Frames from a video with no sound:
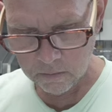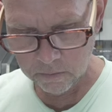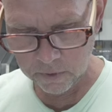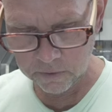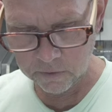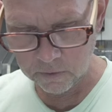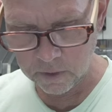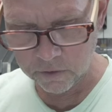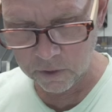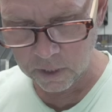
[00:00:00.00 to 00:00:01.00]
Please
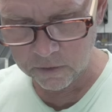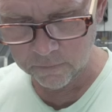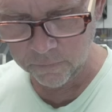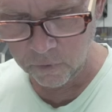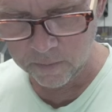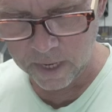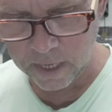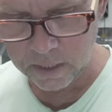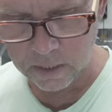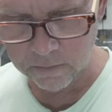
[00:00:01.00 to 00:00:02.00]
initialize and
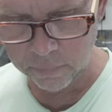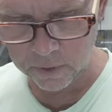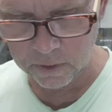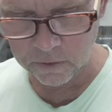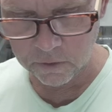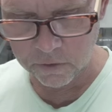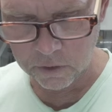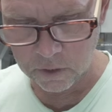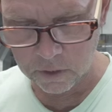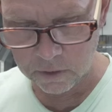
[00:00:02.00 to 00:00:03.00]
format it. Please ensure